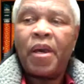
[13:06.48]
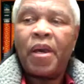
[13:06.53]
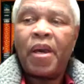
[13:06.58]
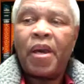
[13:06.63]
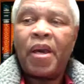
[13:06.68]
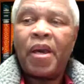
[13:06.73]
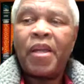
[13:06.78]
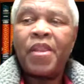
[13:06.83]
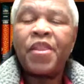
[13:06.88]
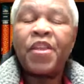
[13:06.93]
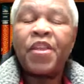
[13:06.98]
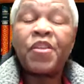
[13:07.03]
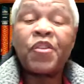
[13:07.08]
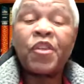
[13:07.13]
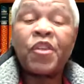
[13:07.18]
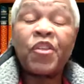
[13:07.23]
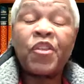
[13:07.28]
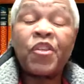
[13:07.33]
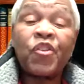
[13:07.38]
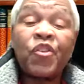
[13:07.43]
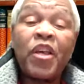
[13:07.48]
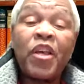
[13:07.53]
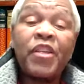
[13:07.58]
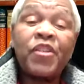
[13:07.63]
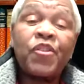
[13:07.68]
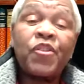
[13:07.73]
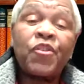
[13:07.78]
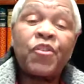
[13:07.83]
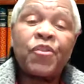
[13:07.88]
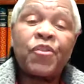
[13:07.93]
And there's a
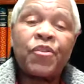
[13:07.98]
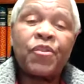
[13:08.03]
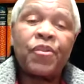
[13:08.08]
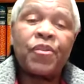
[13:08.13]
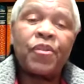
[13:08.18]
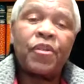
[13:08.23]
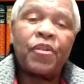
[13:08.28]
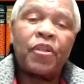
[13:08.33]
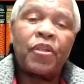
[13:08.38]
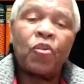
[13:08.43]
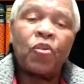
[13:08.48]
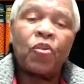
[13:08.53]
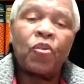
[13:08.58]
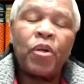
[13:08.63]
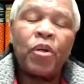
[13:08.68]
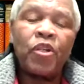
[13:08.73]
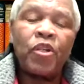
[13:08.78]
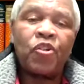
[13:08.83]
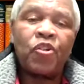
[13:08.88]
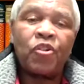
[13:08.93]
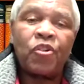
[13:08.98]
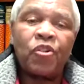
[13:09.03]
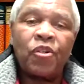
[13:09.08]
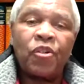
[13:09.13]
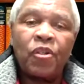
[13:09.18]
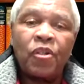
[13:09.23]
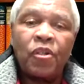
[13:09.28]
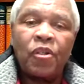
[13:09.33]
sense in which